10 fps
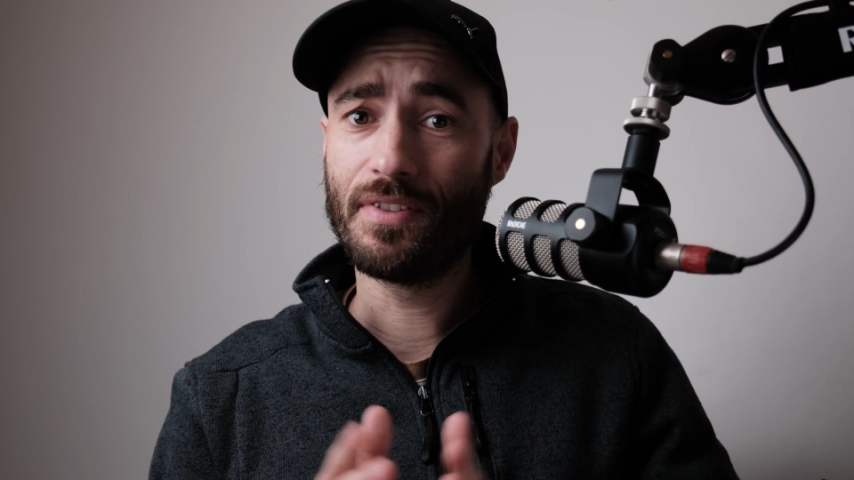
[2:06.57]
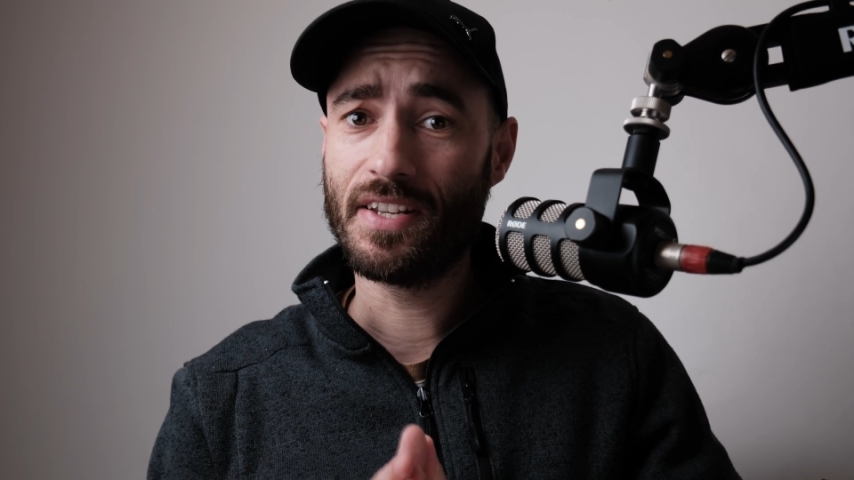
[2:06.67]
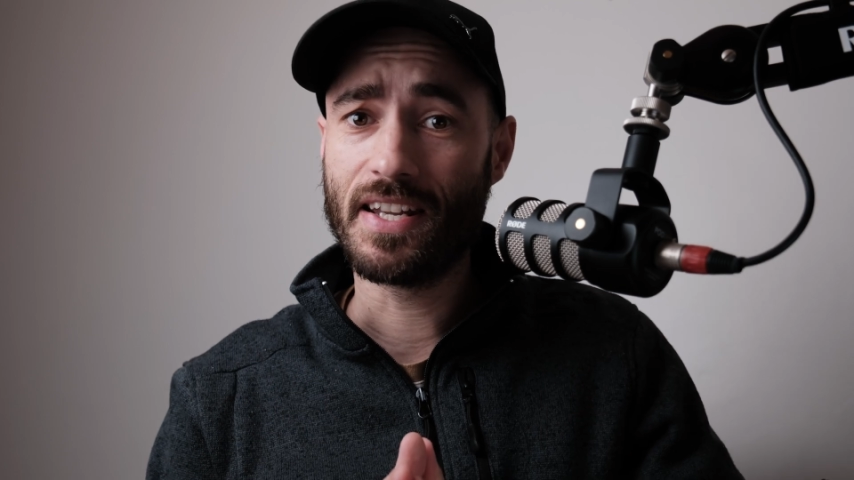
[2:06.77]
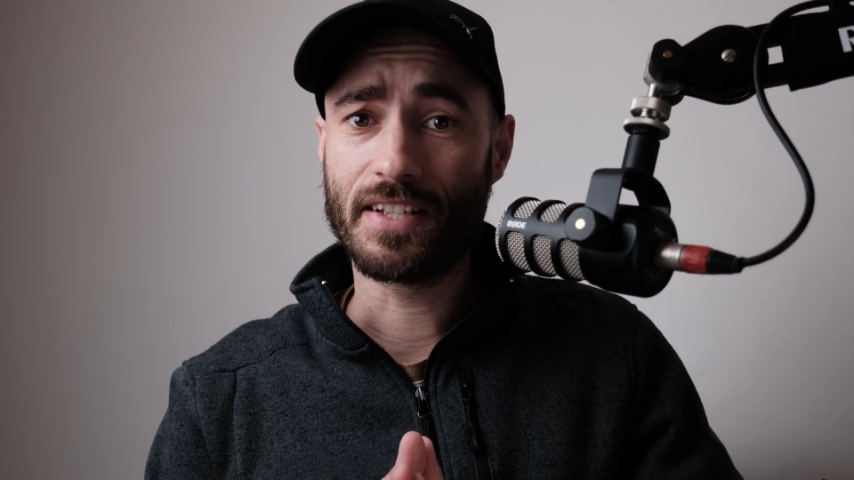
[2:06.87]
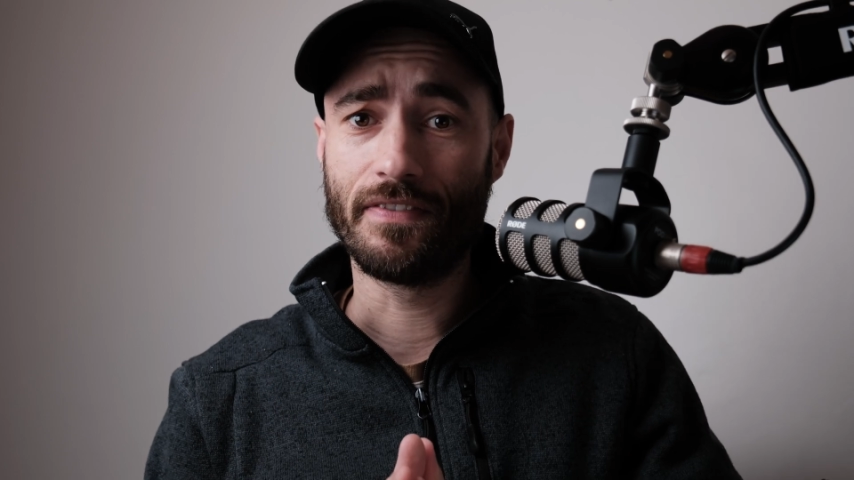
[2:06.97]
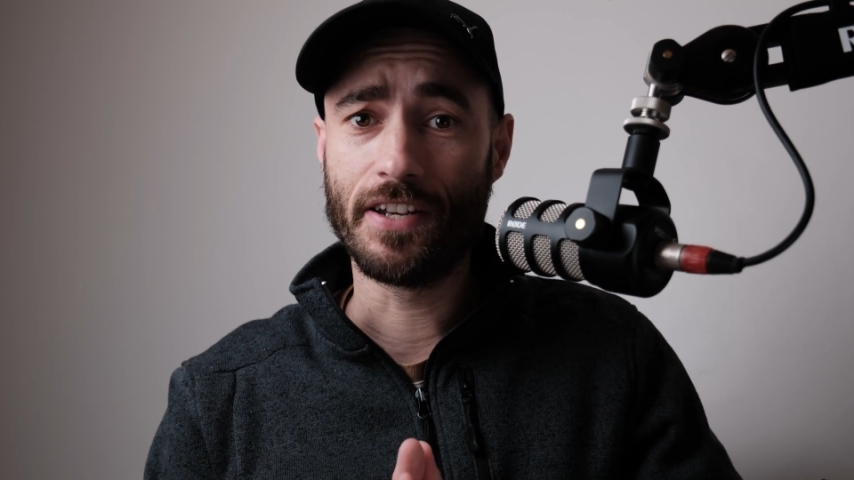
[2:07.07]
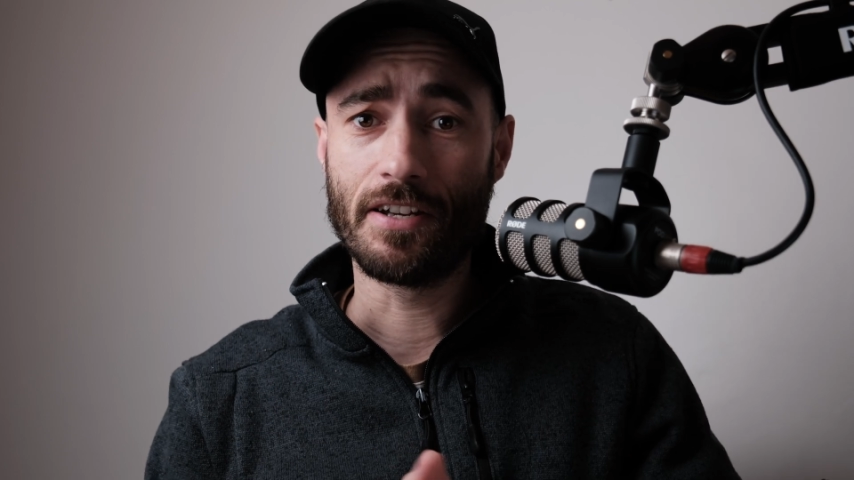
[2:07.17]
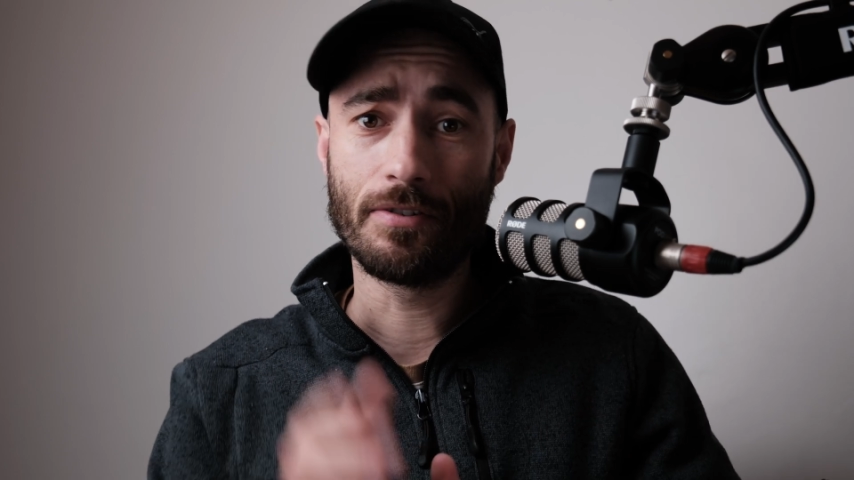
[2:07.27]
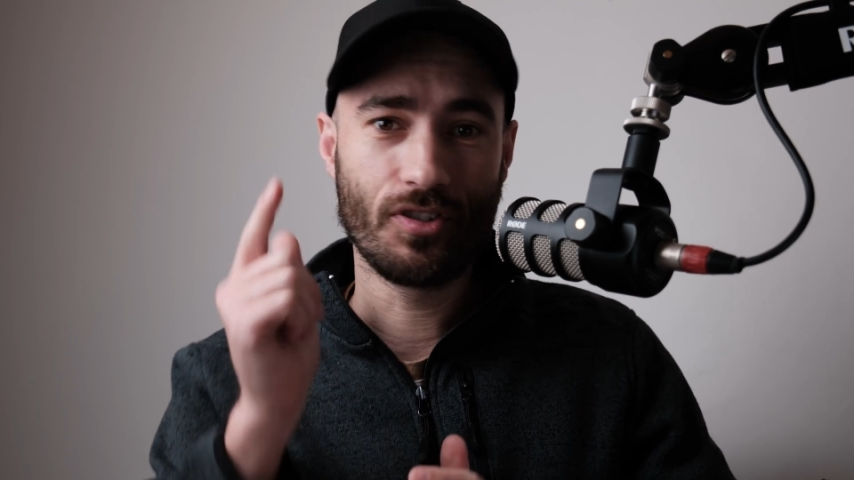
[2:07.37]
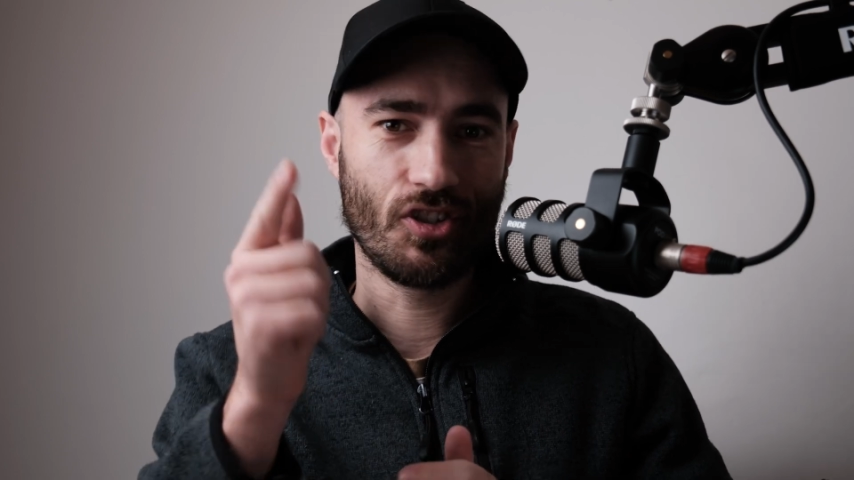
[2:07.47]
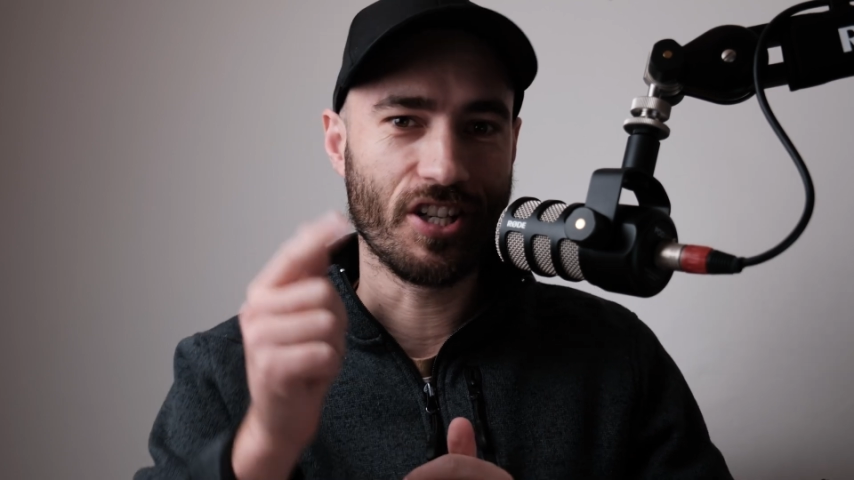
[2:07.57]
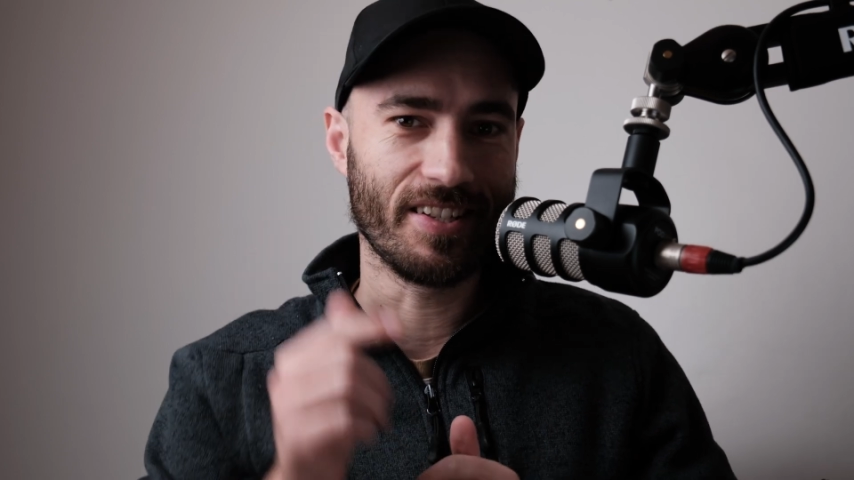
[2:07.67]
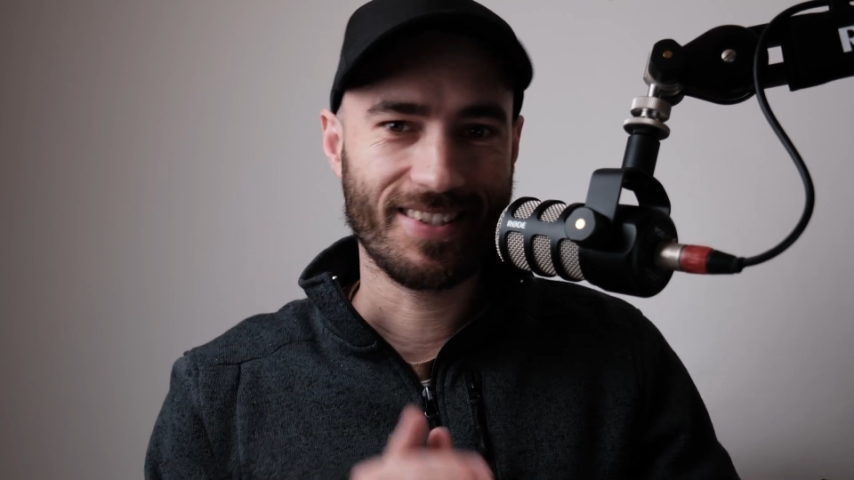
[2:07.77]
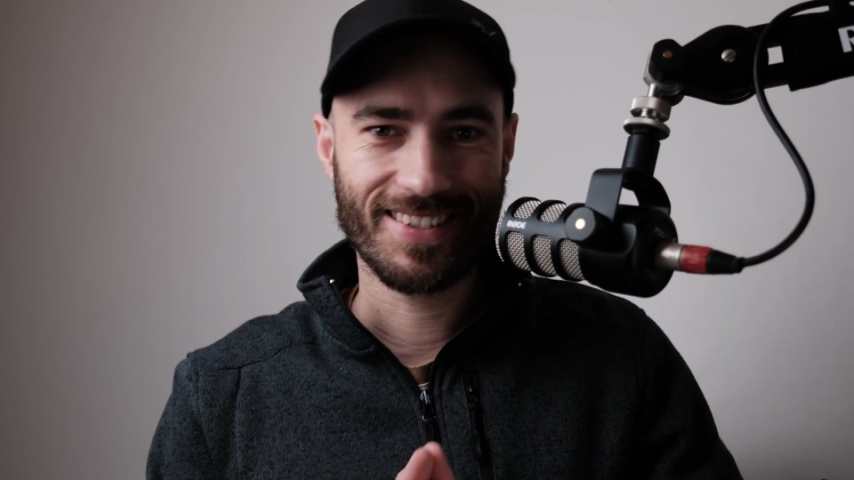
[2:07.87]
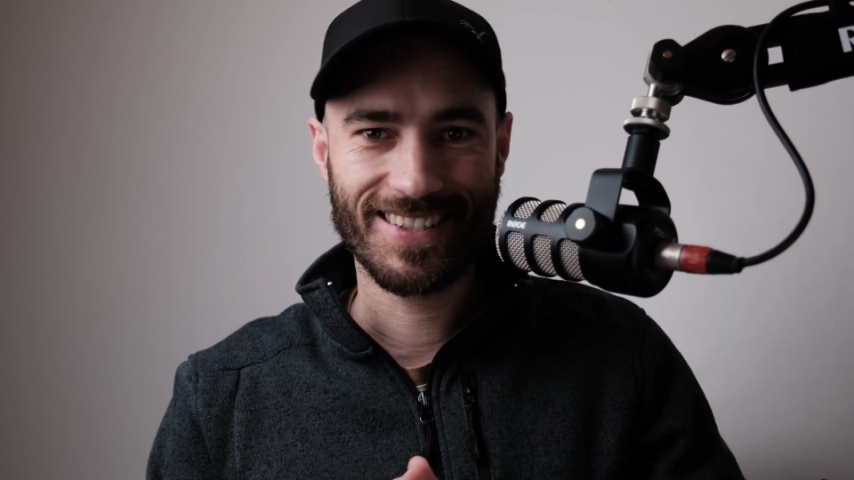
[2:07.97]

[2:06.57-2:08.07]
in the next video. Cheers.